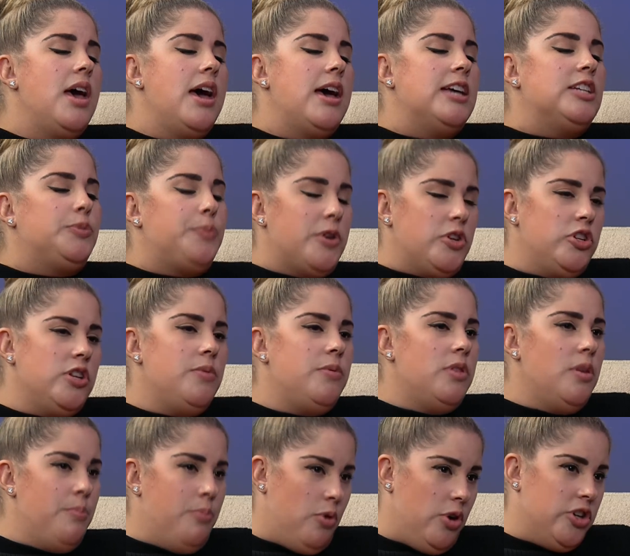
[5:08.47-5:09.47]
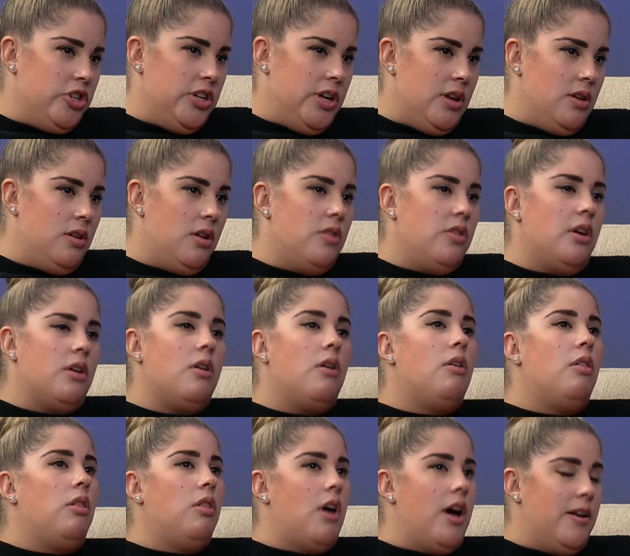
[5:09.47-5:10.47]
especially with abortion. There are a
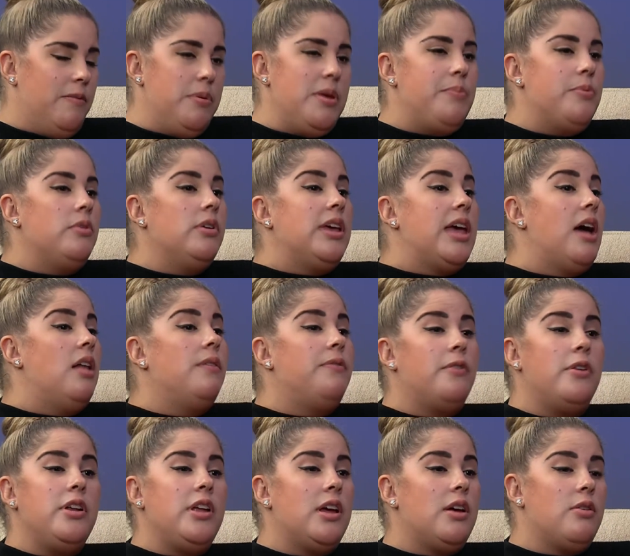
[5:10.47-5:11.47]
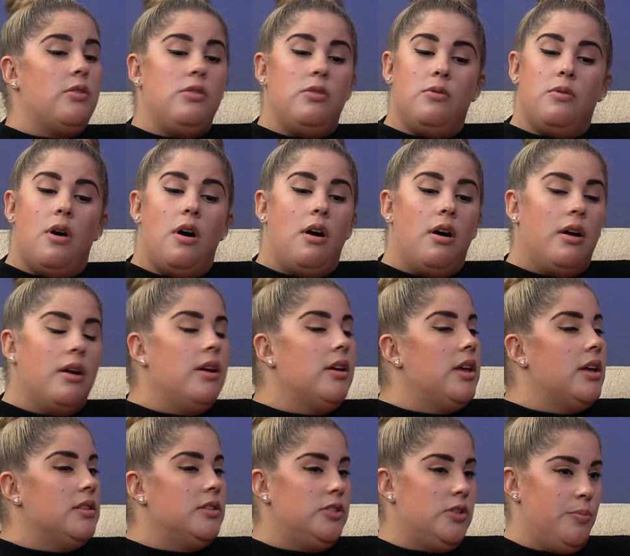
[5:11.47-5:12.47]
lot of people in California who are
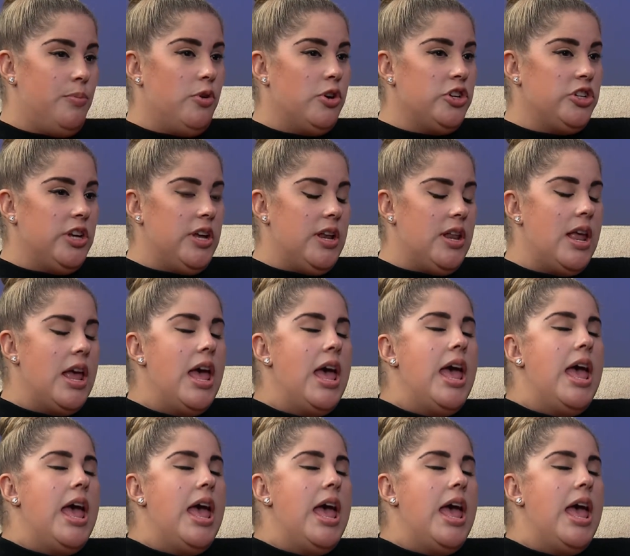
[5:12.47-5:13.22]
against abortion.